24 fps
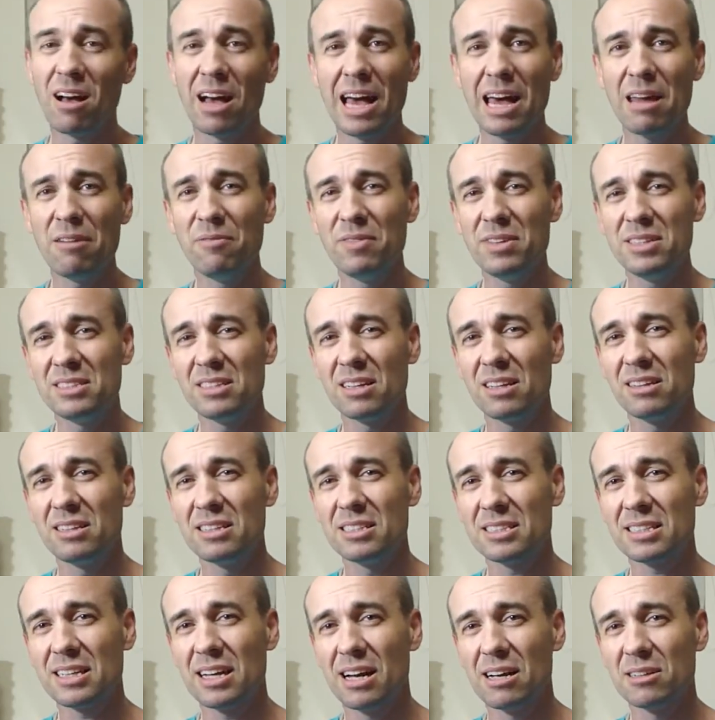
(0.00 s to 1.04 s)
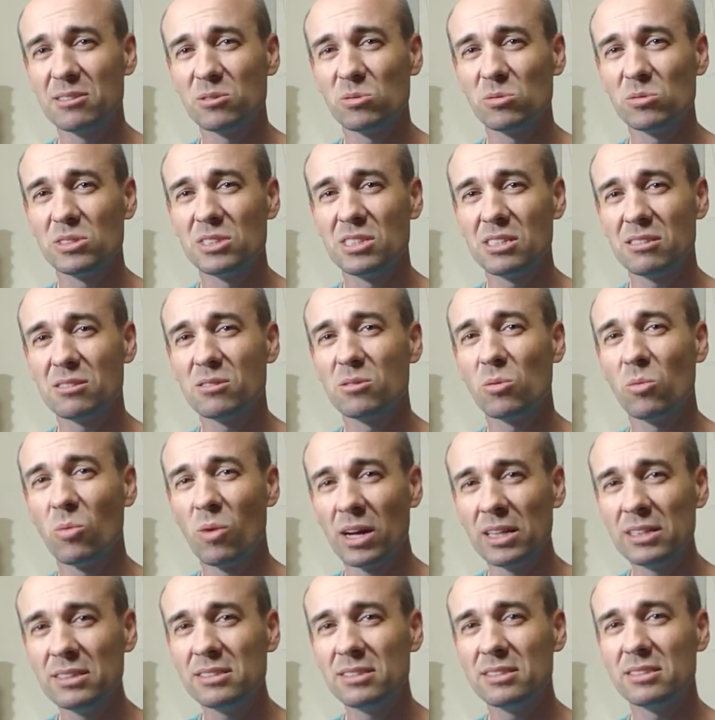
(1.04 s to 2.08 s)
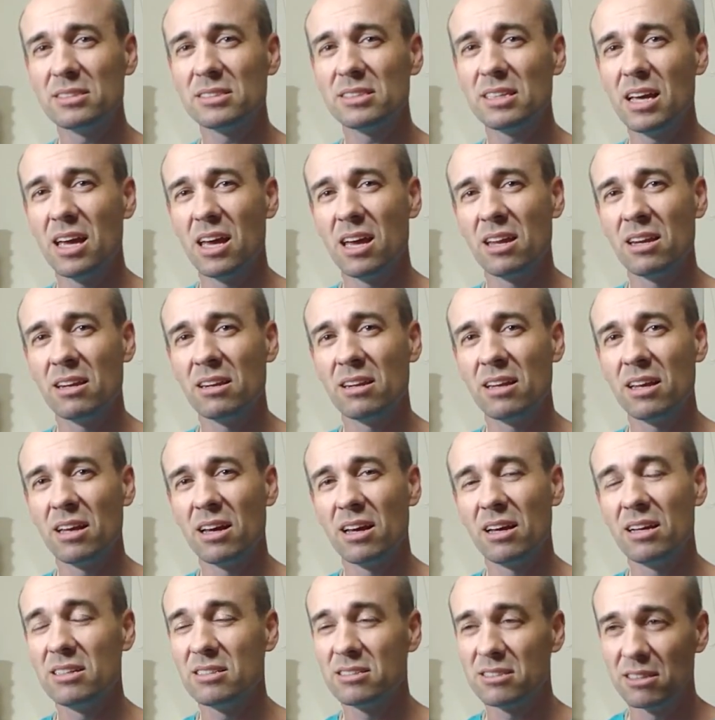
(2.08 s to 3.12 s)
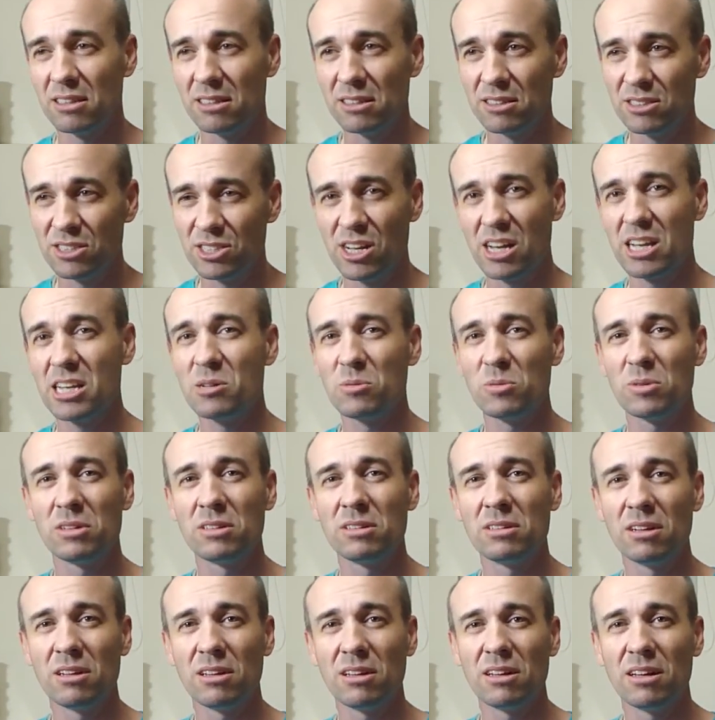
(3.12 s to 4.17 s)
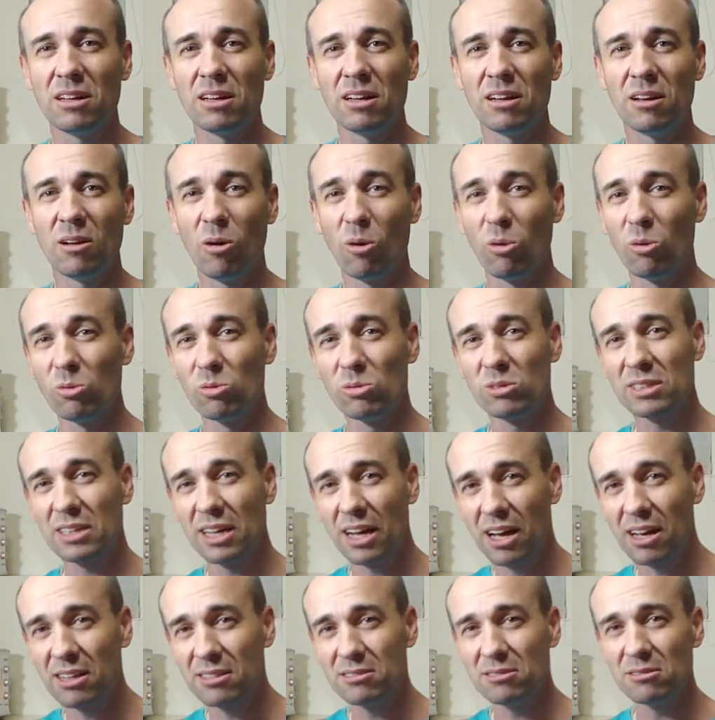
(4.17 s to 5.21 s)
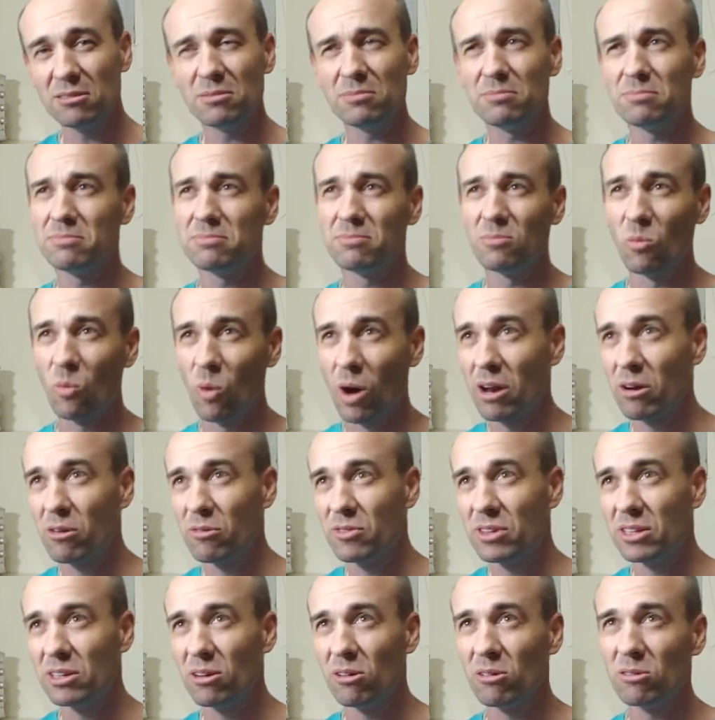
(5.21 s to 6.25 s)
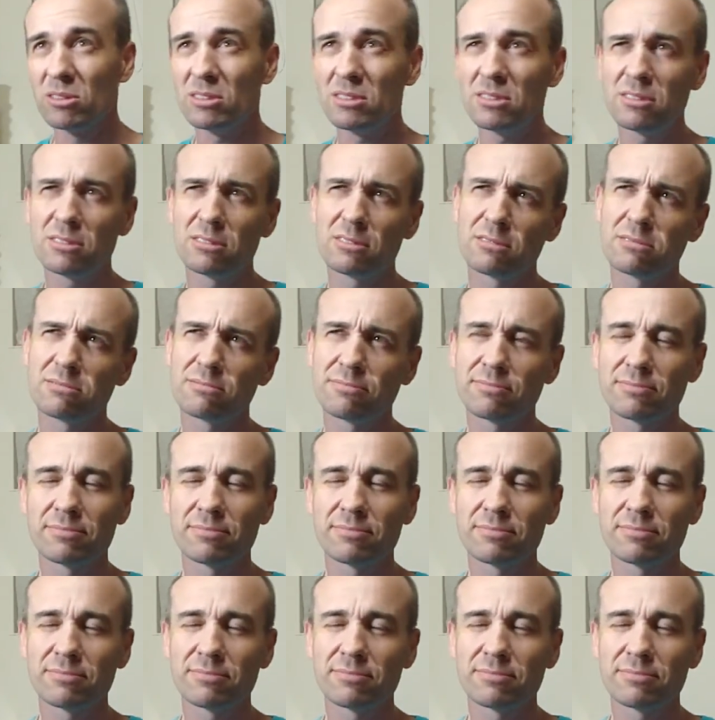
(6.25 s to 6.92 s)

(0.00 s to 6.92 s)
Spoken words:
I had visited this castle just the once, and it's a genuine old castle, one of the oldest.